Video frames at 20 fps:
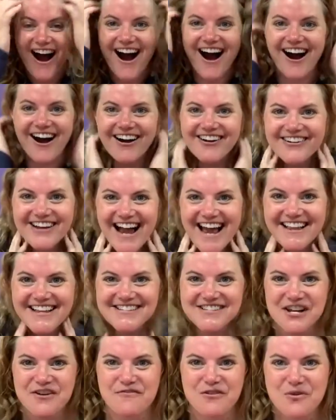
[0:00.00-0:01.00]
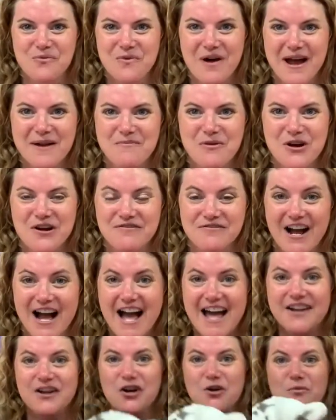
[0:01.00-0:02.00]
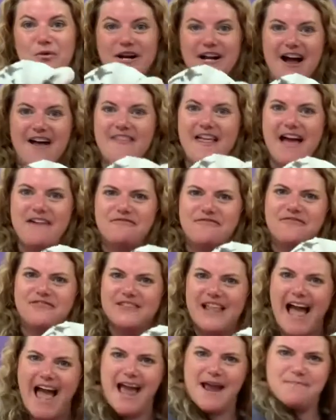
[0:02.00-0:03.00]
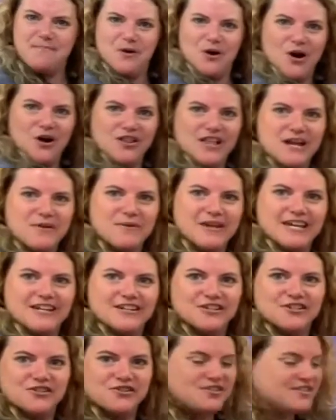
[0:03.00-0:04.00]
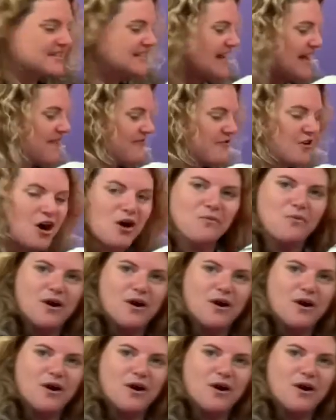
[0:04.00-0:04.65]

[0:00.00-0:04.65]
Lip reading: All right, let's go for one more run or work on that flagpole like we introduced today for our